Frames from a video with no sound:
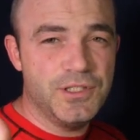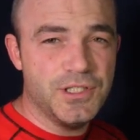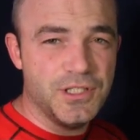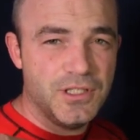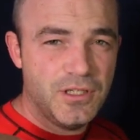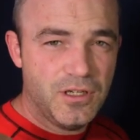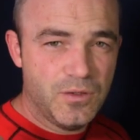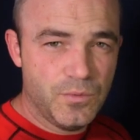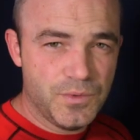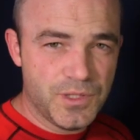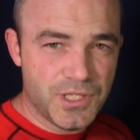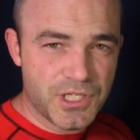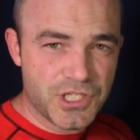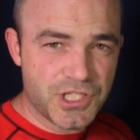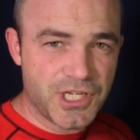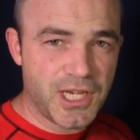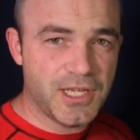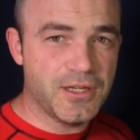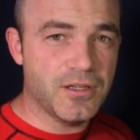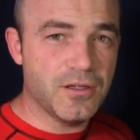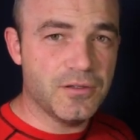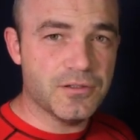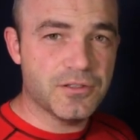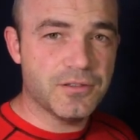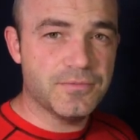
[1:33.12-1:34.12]
to go with the
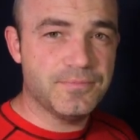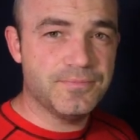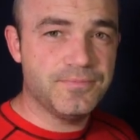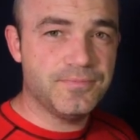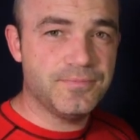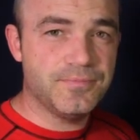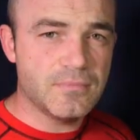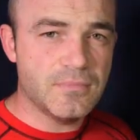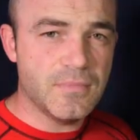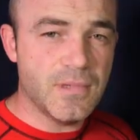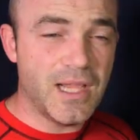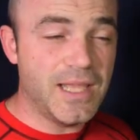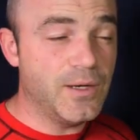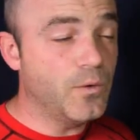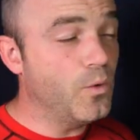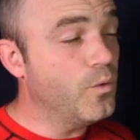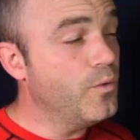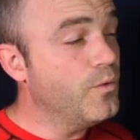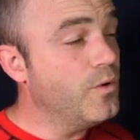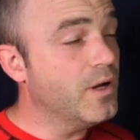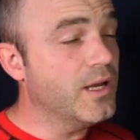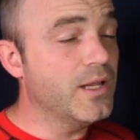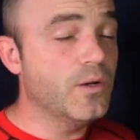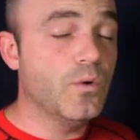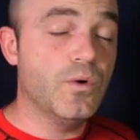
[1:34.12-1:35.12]
shadows. And
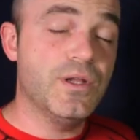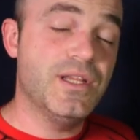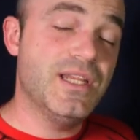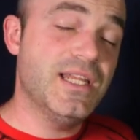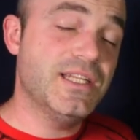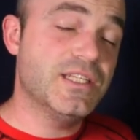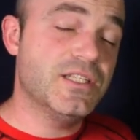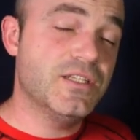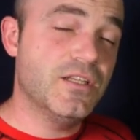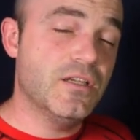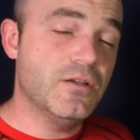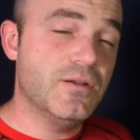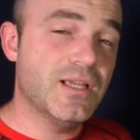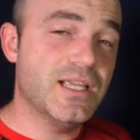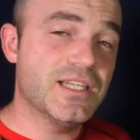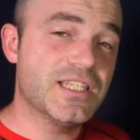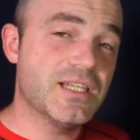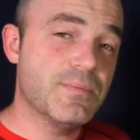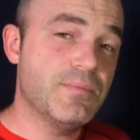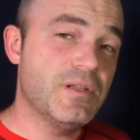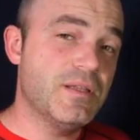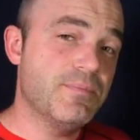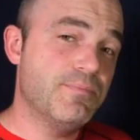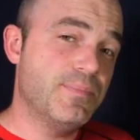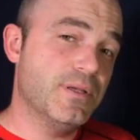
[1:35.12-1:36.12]
all you need to do is
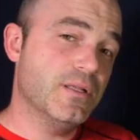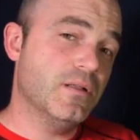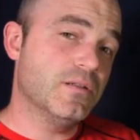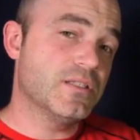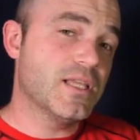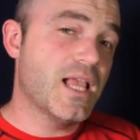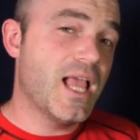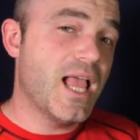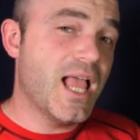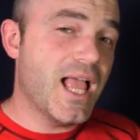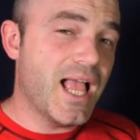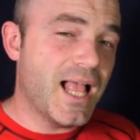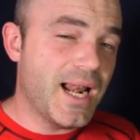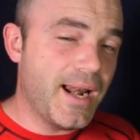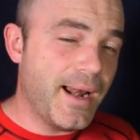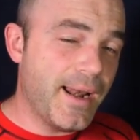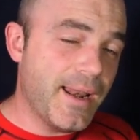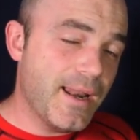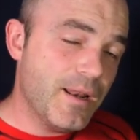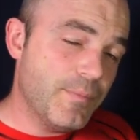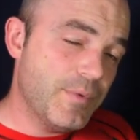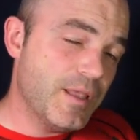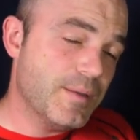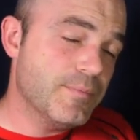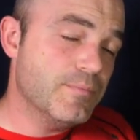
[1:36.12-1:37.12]
simply build a
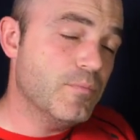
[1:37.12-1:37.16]
little bit